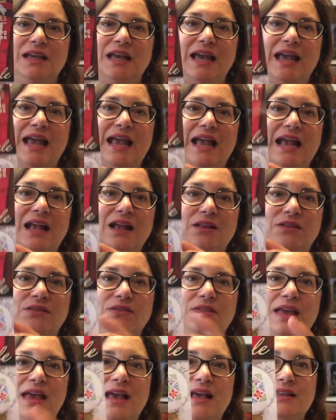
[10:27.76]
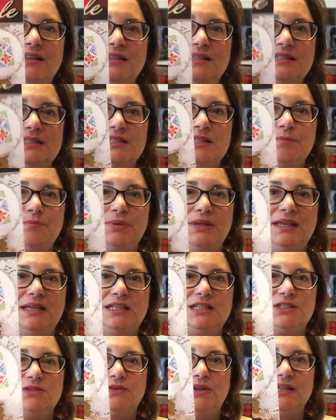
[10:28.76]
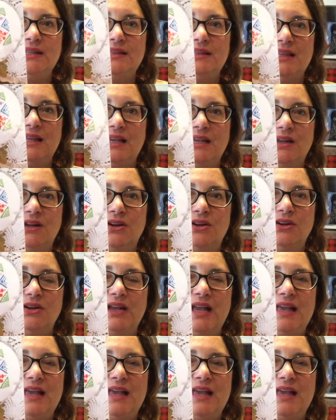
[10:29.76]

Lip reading: And that is the piece right there.